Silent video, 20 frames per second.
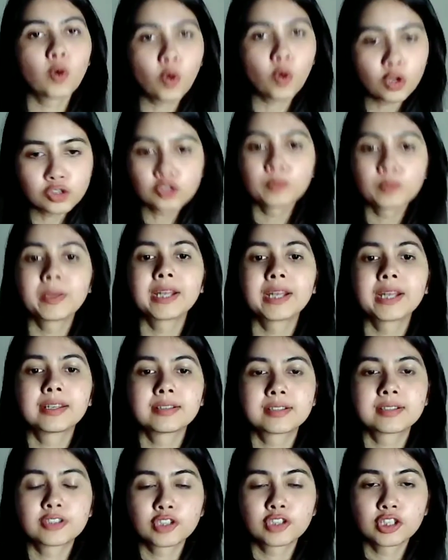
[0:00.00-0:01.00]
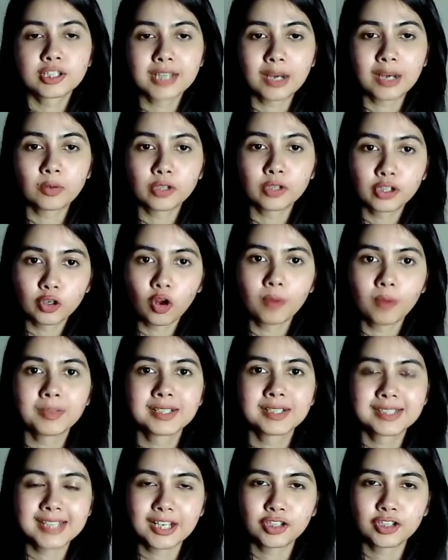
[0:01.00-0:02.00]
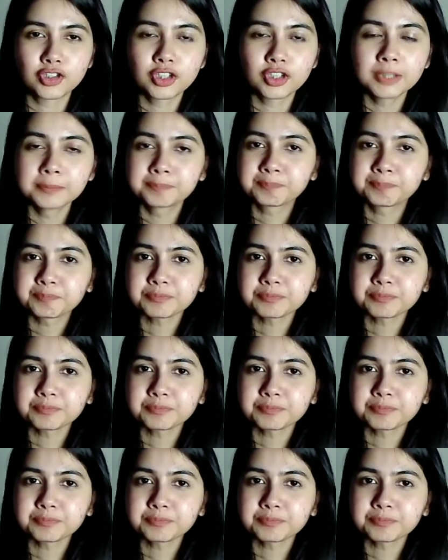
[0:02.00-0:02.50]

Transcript: also mention down in the comment section.